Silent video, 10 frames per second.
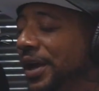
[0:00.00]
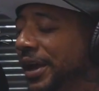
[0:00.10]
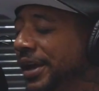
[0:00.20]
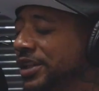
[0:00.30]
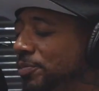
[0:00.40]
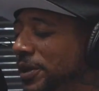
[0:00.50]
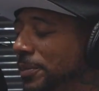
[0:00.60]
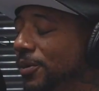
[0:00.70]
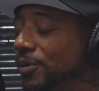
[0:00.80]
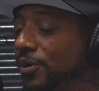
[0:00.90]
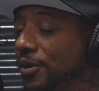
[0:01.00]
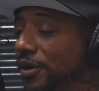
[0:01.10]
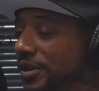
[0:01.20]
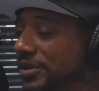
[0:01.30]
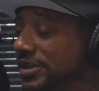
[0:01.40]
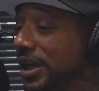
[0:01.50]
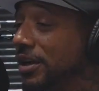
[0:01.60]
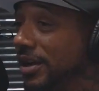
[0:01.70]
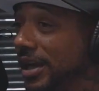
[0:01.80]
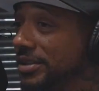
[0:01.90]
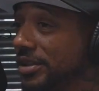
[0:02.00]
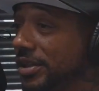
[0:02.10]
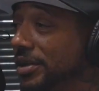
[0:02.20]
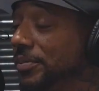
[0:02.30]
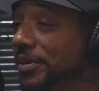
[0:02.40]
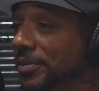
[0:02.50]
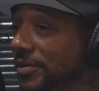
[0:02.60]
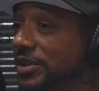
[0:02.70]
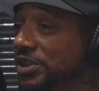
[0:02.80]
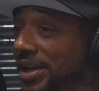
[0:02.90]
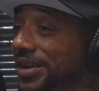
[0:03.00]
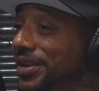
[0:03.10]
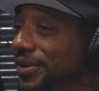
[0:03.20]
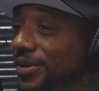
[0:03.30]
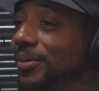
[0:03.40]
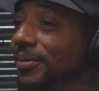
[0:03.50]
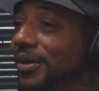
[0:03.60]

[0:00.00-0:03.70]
has people psychologically shaking up.